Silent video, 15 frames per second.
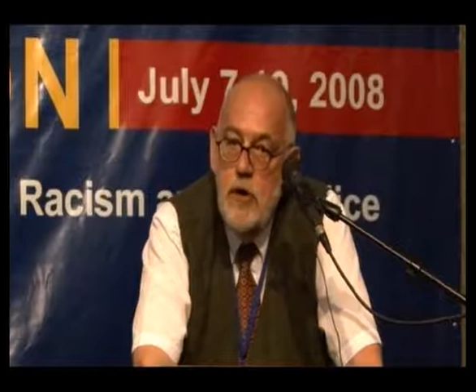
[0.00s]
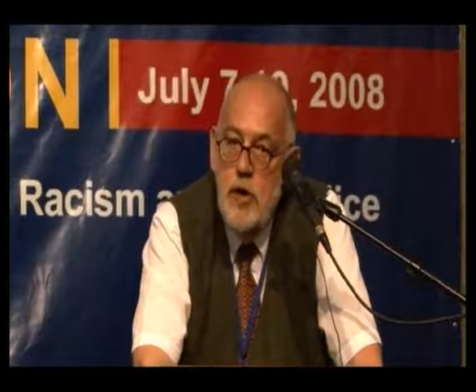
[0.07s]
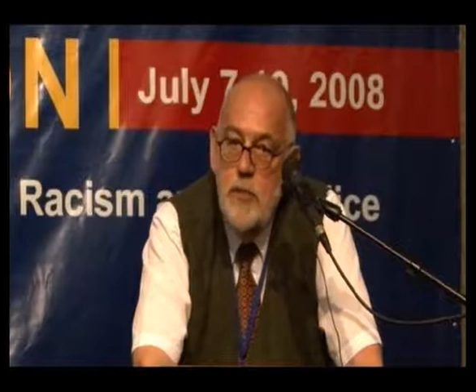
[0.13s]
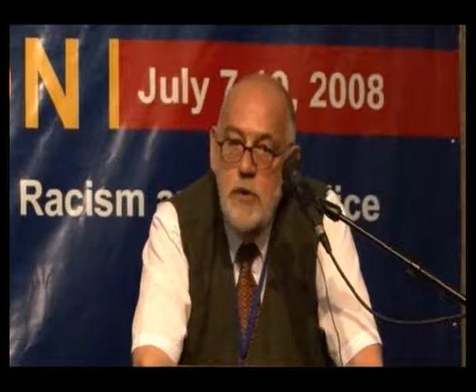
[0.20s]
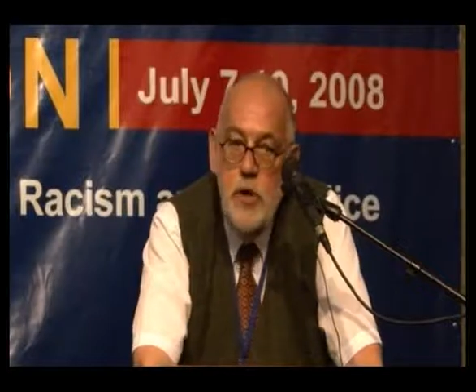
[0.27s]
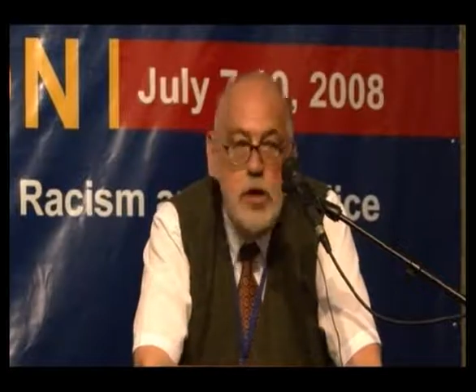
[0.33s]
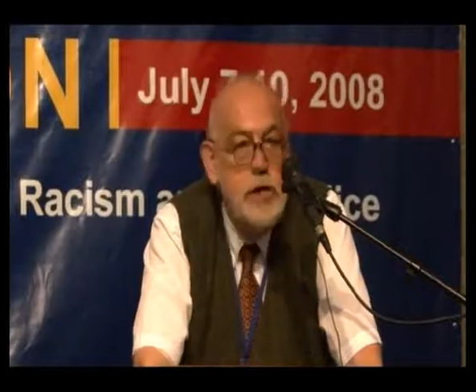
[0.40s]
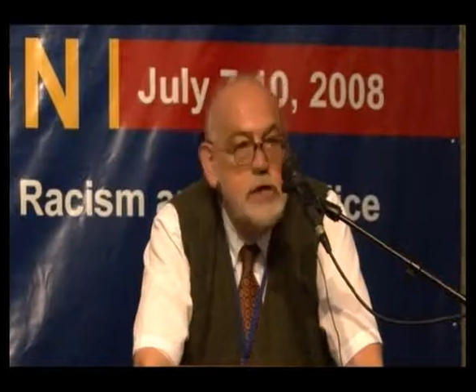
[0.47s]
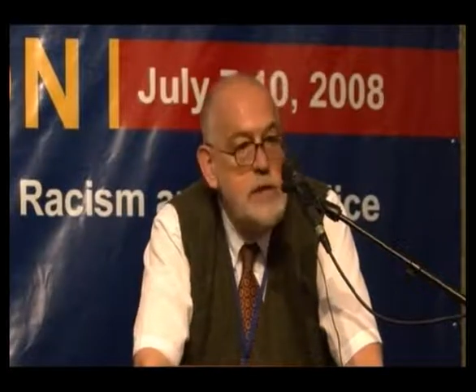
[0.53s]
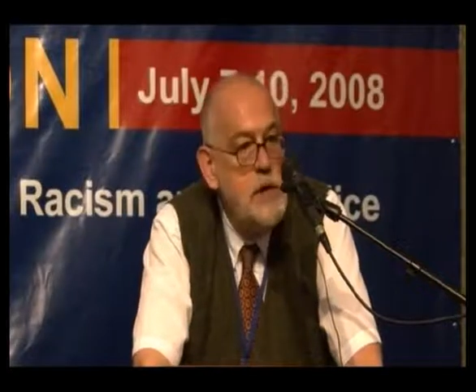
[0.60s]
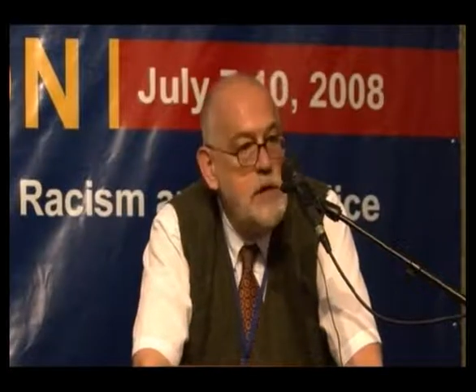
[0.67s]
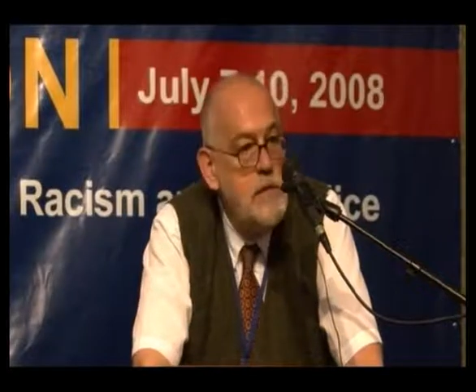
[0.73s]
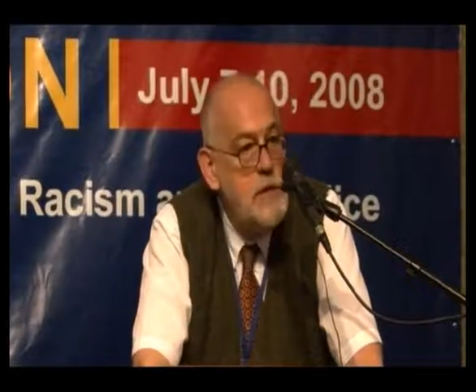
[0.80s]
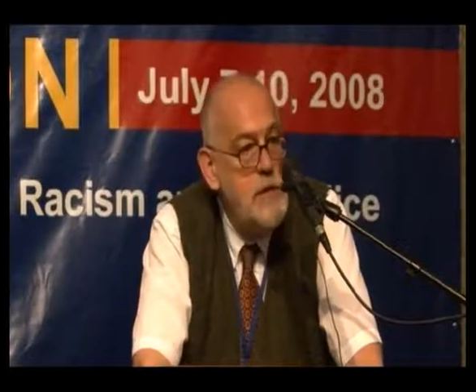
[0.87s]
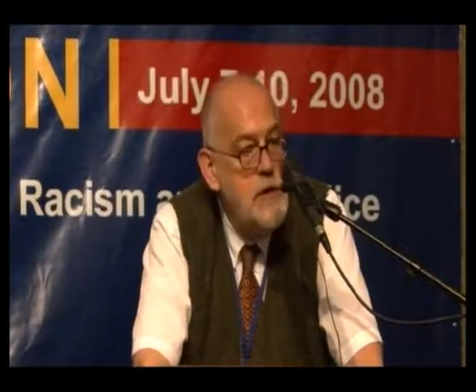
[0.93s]

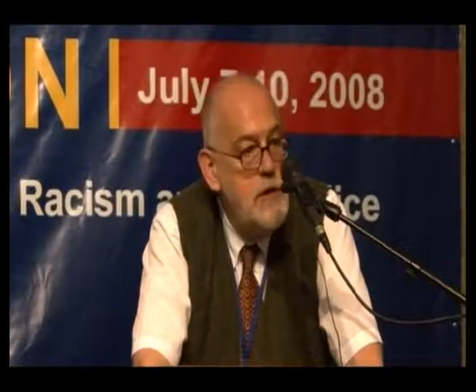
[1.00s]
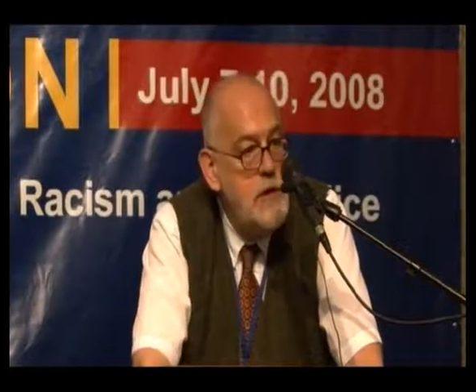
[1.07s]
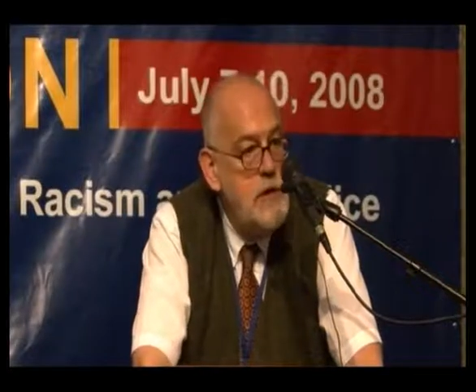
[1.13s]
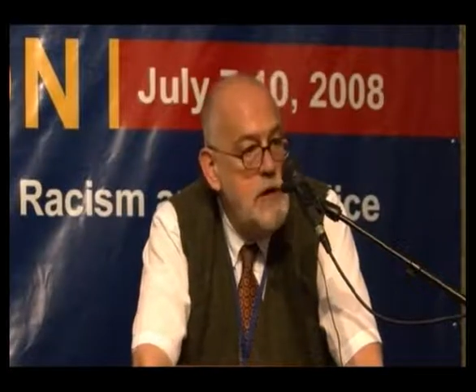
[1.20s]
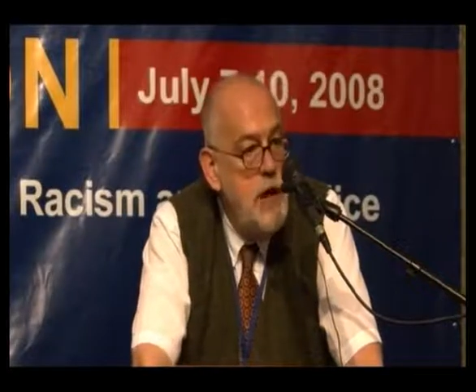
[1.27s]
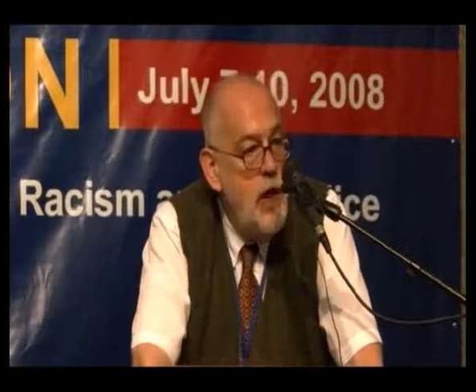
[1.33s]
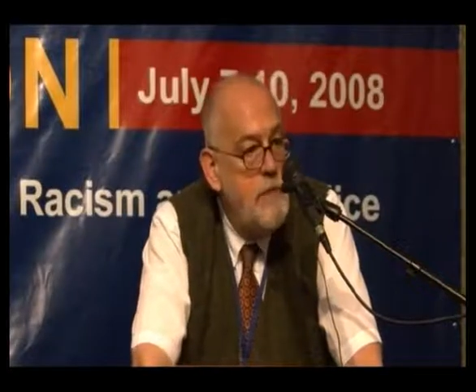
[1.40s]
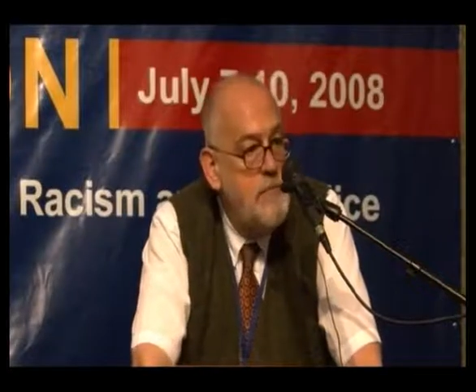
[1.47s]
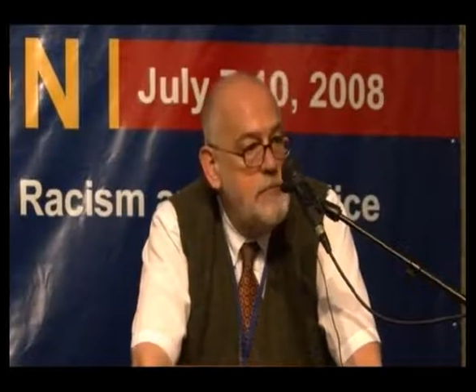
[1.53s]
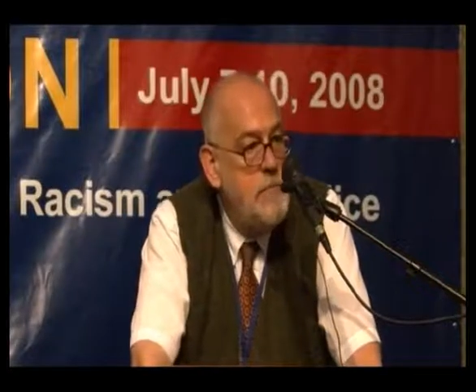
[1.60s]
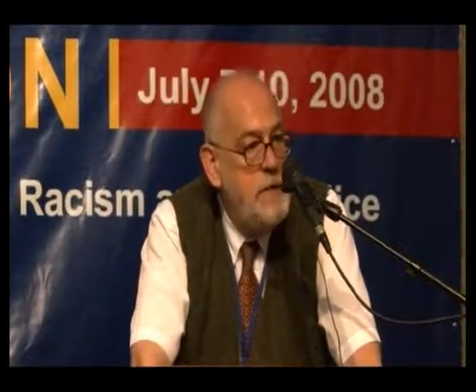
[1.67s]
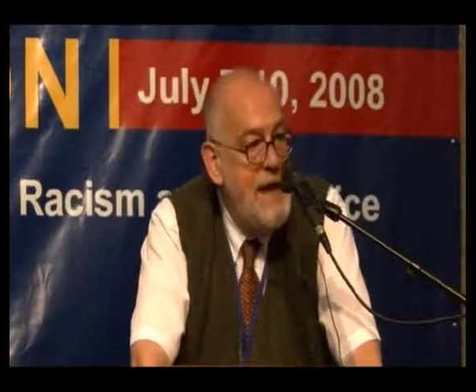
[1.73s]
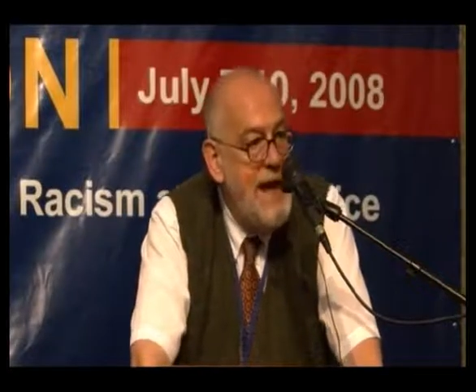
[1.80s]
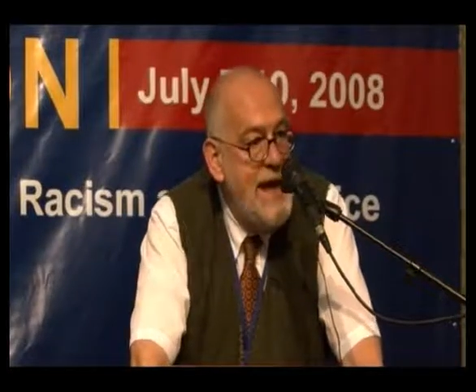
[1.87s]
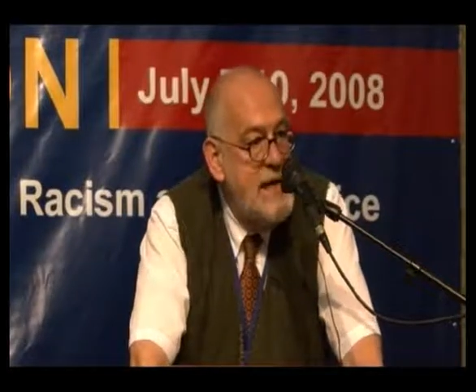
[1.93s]
collaborator of the
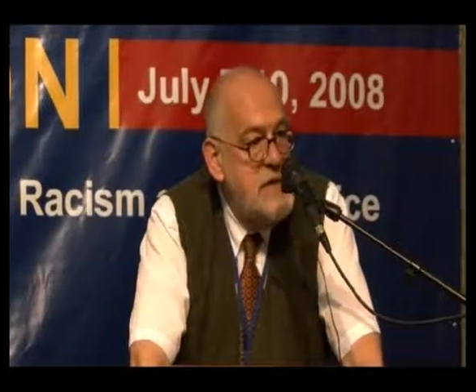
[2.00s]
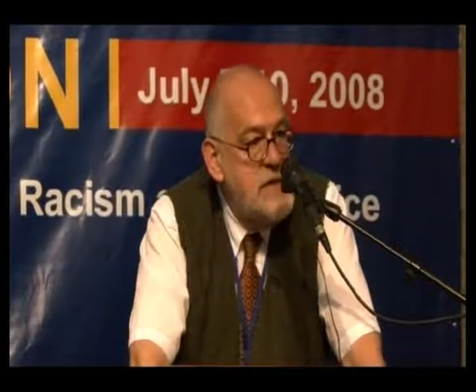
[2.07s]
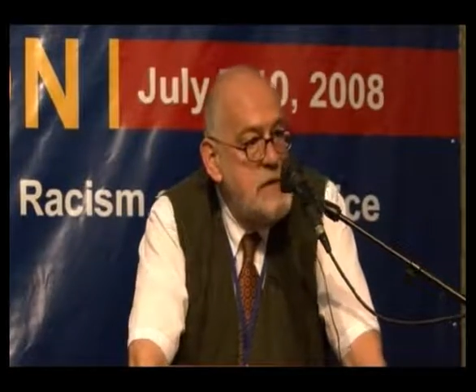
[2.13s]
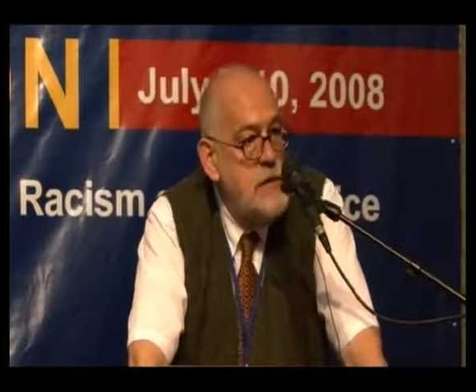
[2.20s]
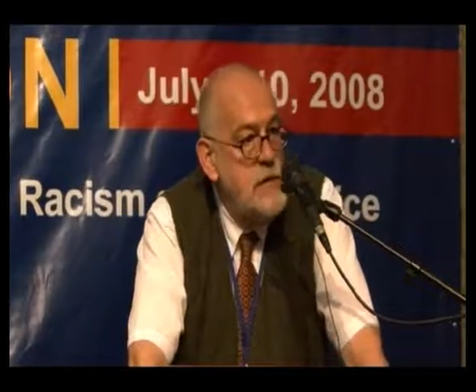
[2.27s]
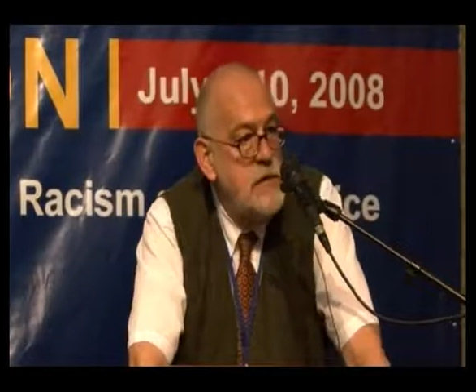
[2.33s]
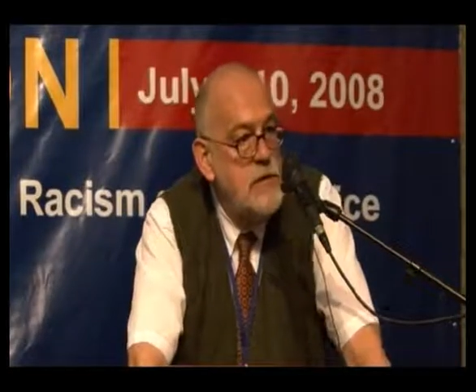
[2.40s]
planned